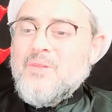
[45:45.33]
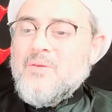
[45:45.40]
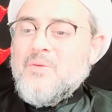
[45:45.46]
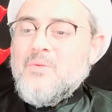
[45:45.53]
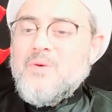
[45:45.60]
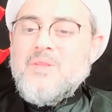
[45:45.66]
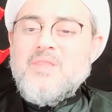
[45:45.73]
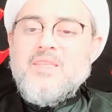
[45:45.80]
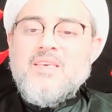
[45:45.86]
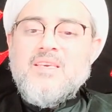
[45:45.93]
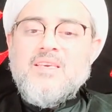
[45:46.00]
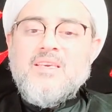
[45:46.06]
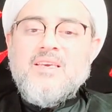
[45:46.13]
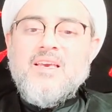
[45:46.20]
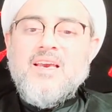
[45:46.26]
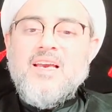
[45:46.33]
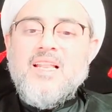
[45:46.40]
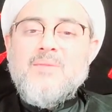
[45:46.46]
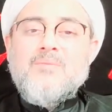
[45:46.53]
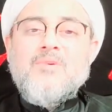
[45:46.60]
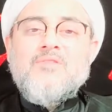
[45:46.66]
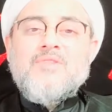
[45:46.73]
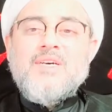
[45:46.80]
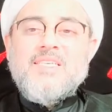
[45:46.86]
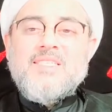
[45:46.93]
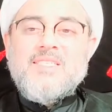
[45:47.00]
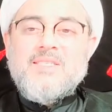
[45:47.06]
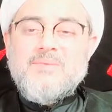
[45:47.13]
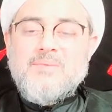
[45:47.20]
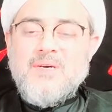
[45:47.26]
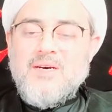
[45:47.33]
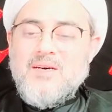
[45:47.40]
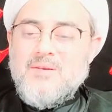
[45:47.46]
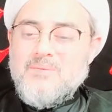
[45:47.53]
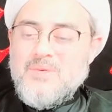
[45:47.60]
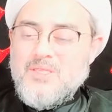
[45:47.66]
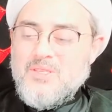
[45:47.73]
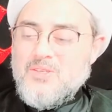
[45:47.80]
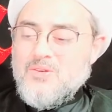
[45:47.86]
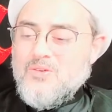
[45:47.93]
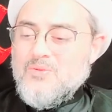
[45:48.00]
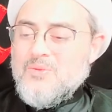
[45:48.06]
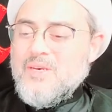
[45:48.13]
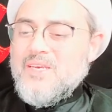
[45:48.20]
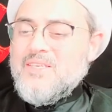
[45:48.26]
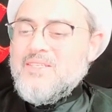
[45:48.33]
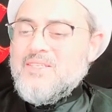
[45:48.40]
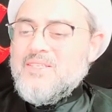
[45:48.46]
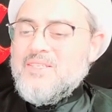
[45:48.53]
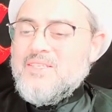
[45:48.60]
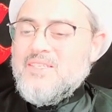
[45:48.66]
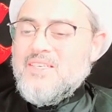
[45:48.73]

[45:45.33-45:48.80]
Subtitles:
with the help of Asma bint Umais.